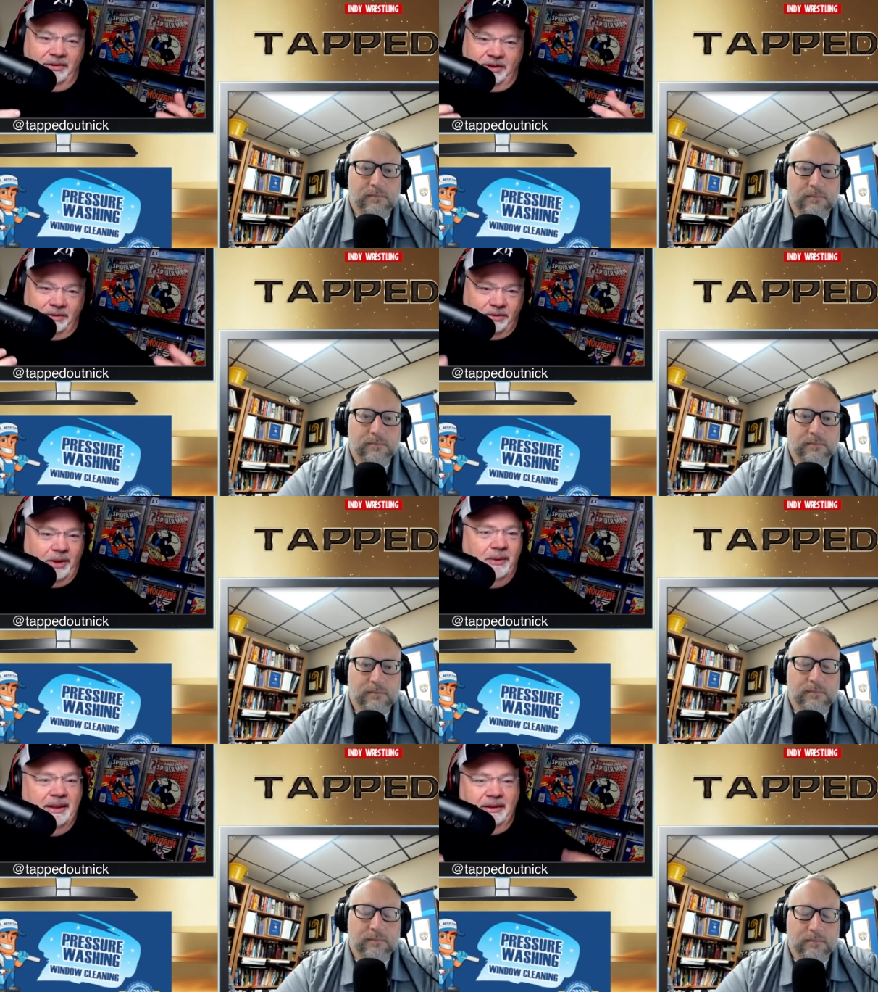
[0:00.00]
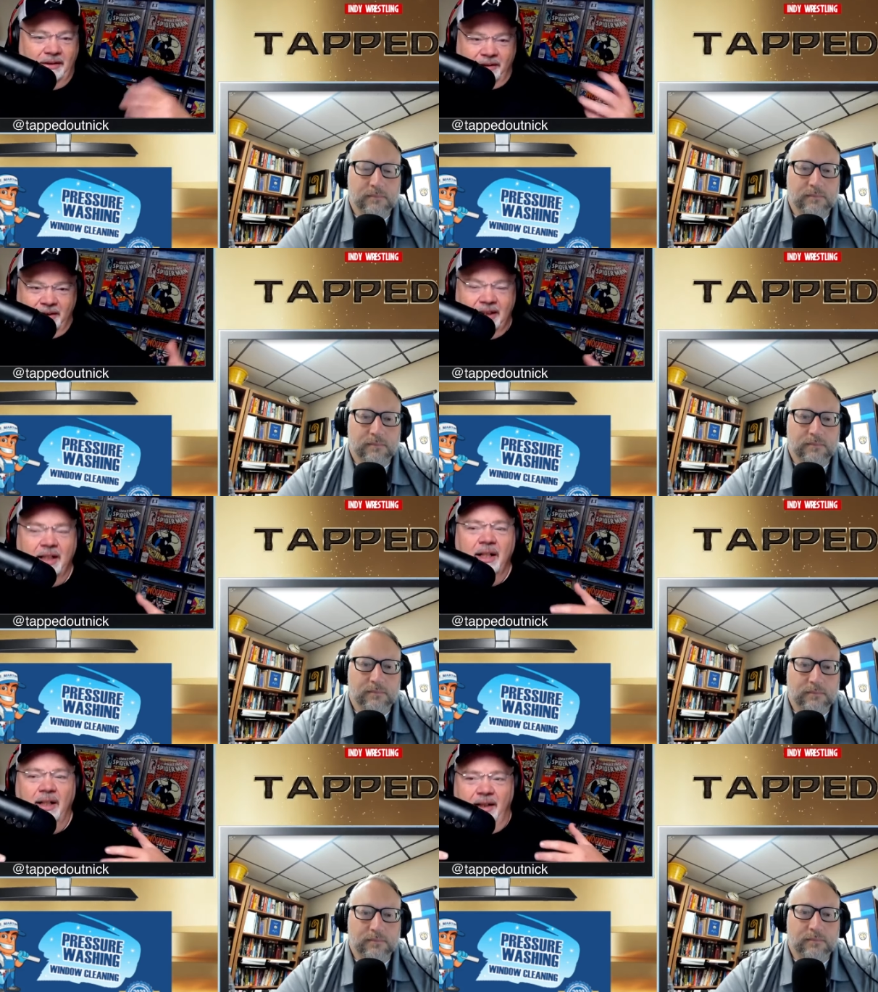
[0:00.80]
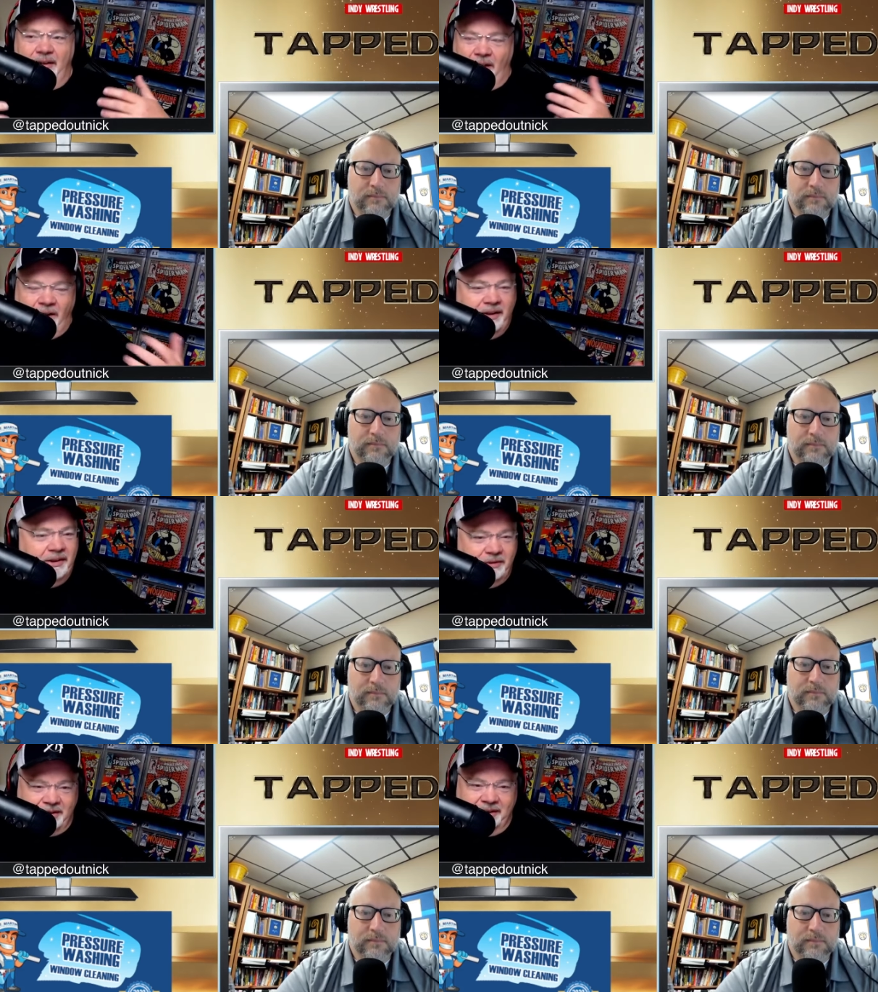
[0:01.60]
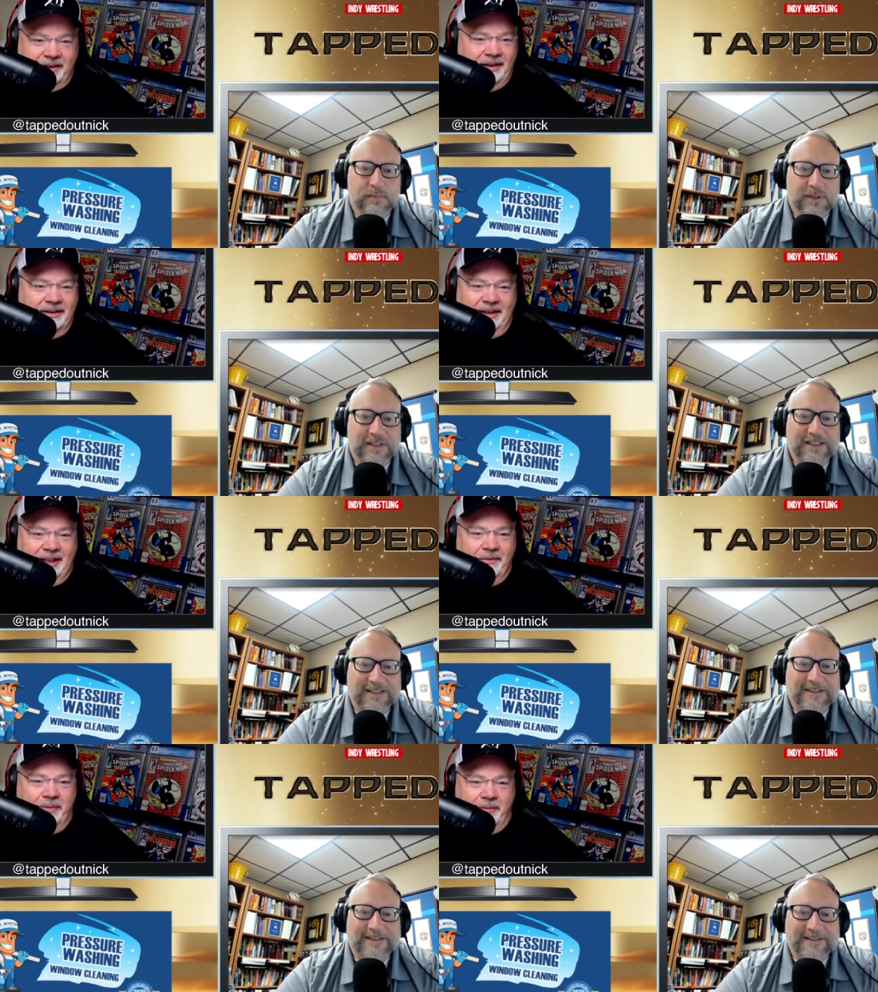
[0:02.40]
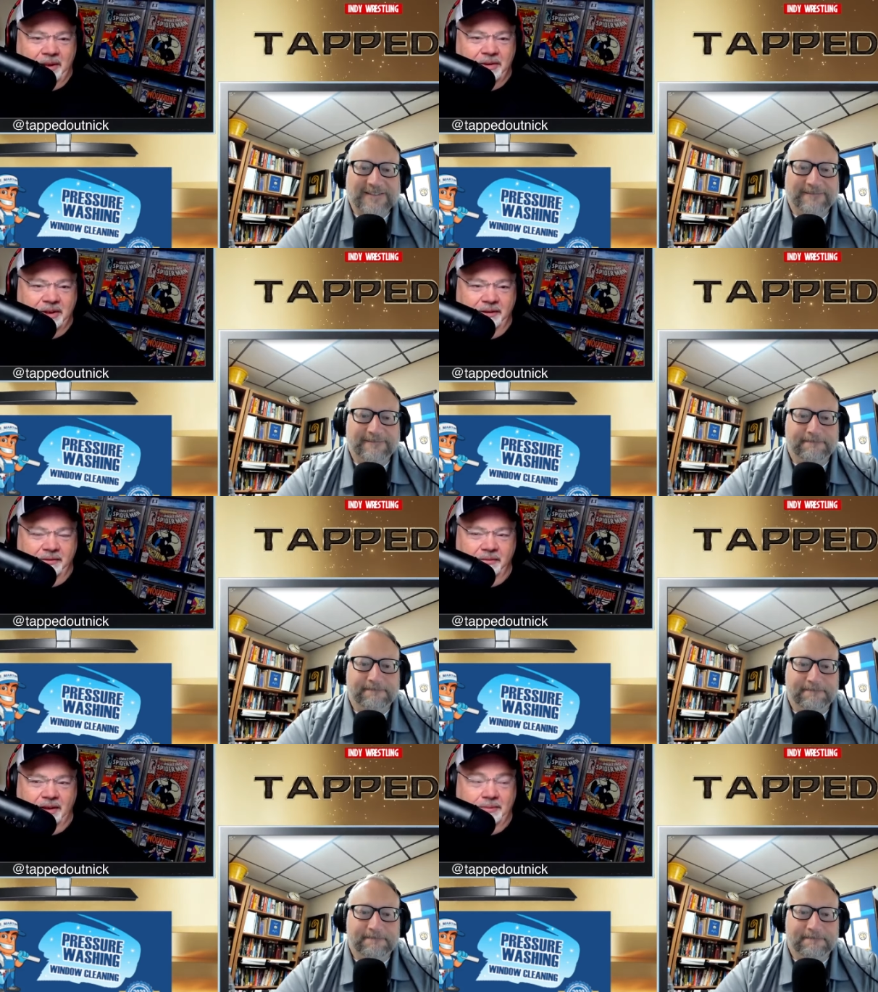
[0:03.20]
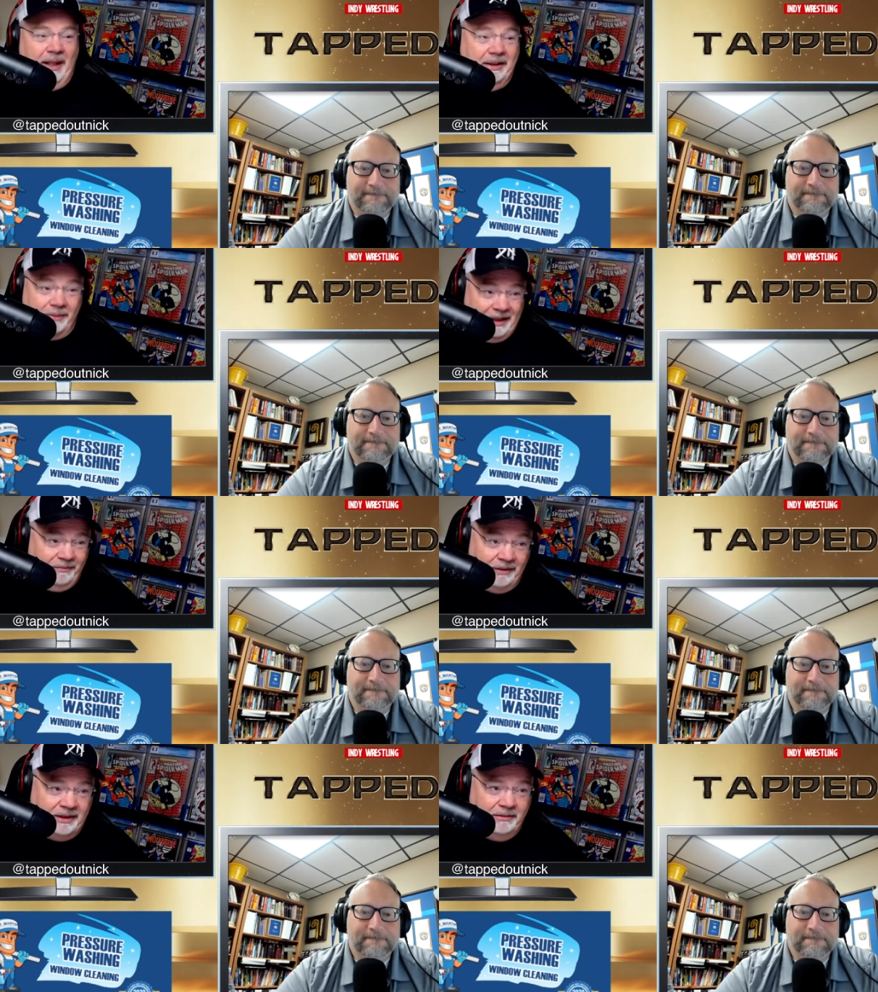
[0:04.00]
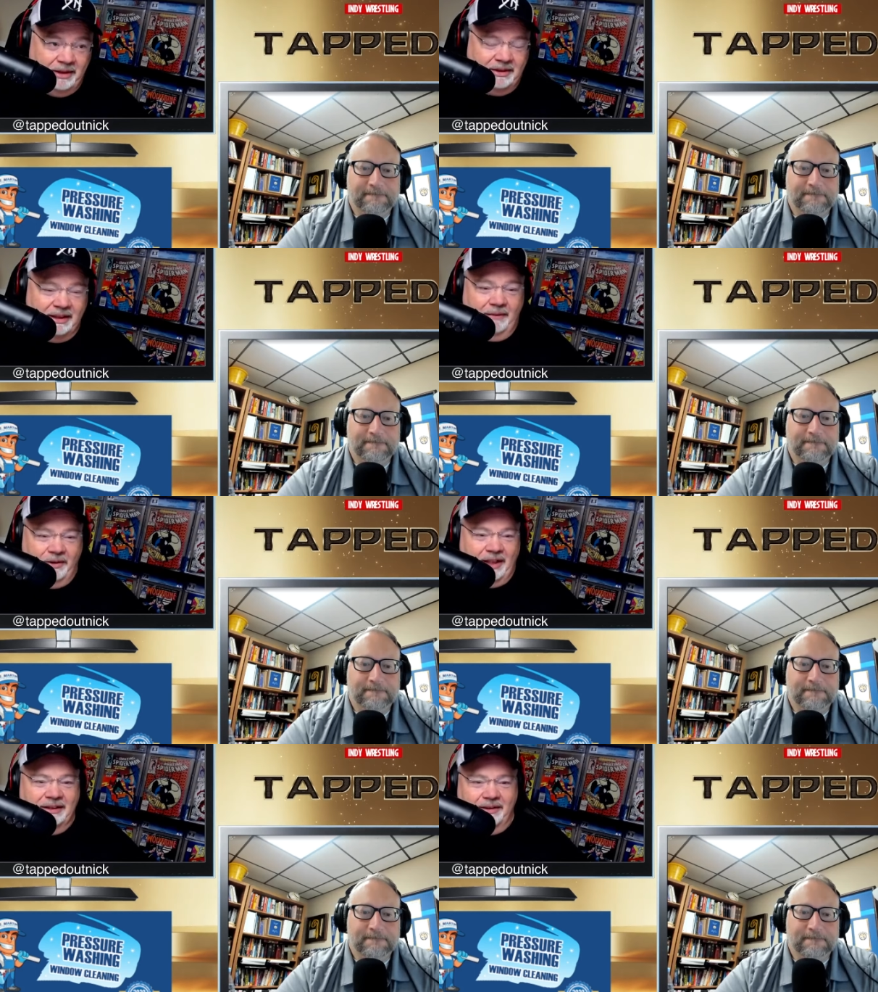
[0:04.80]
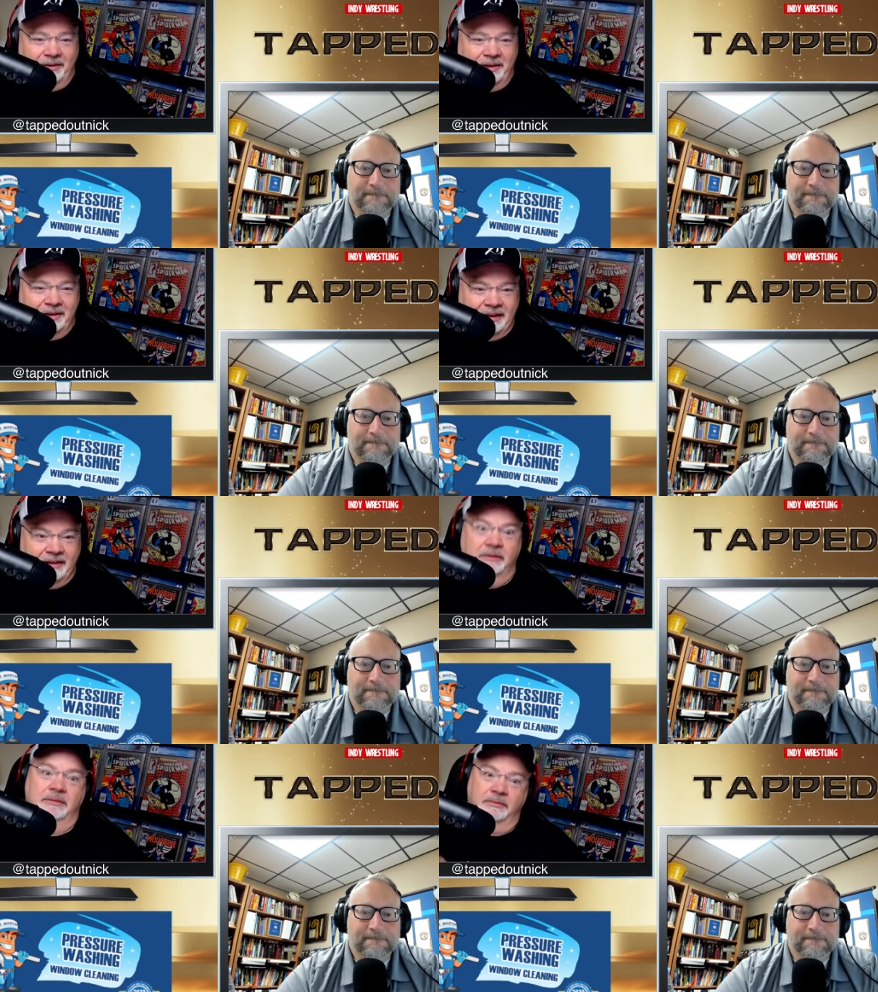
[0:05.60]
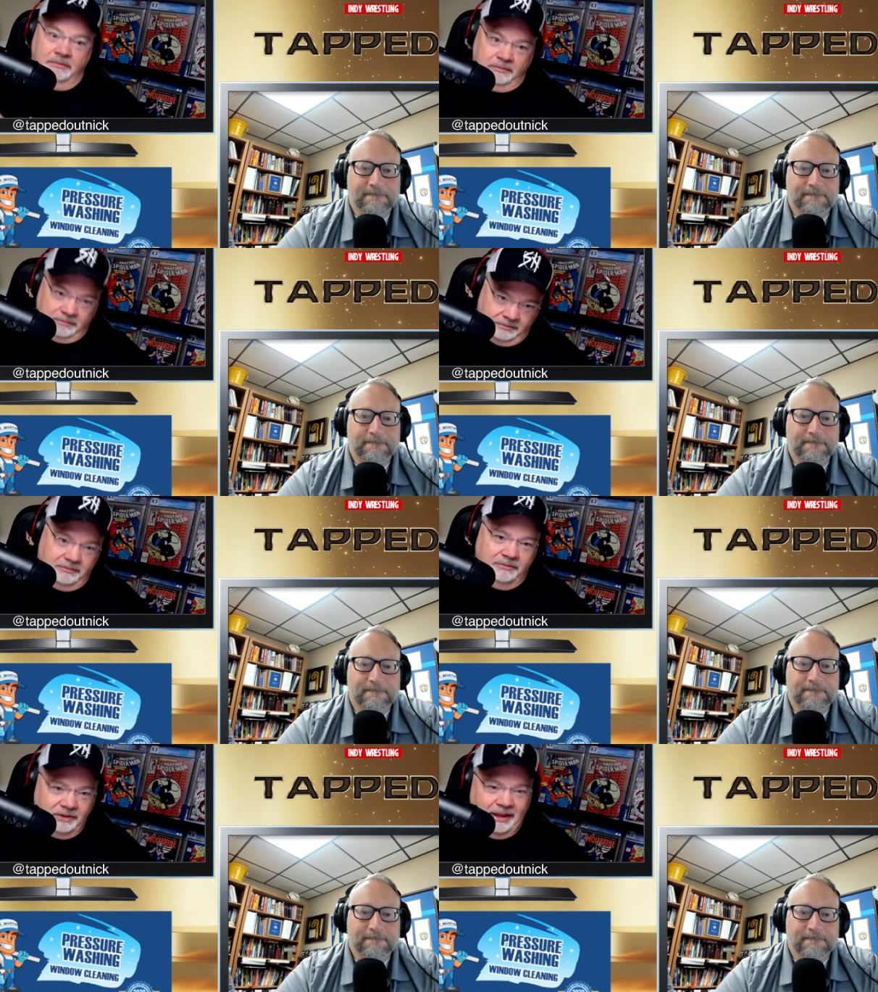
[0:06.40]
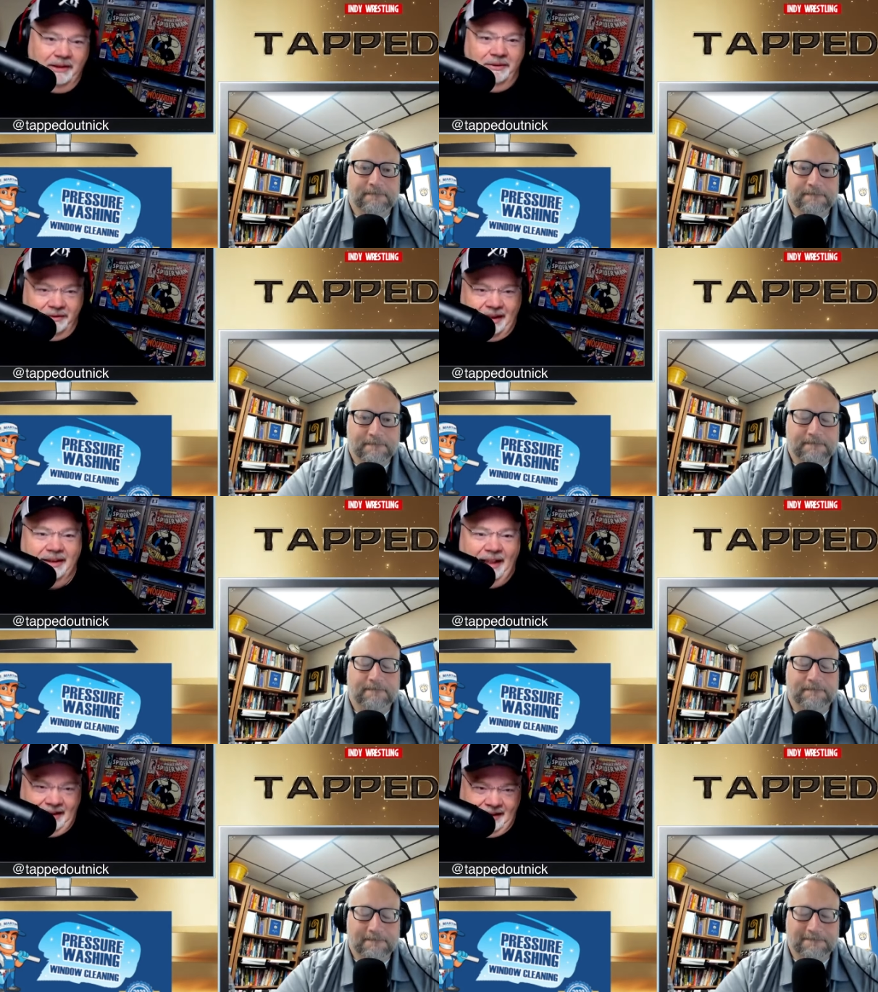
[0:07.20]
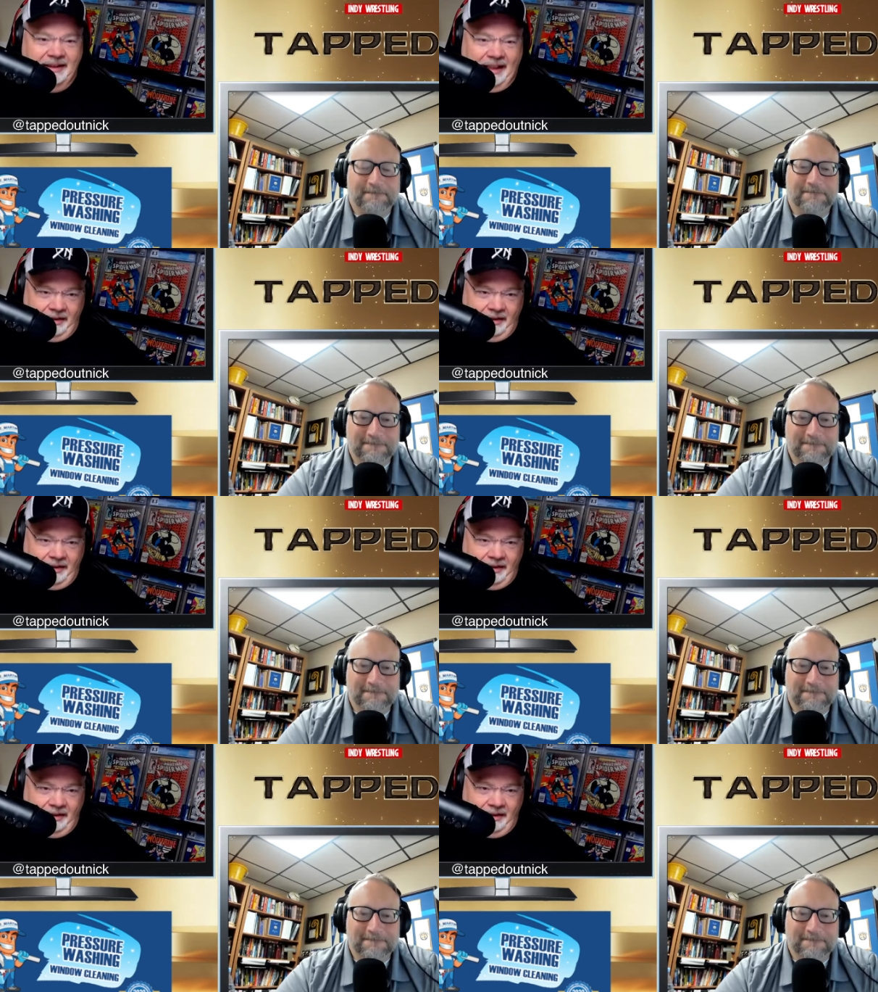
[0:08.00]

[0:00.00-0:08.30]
Speaker 1: still growing. They're learning, all of those good things. Like every promotion, because by the way, 15 months in, if you're not still learning, you know, like hey, they, they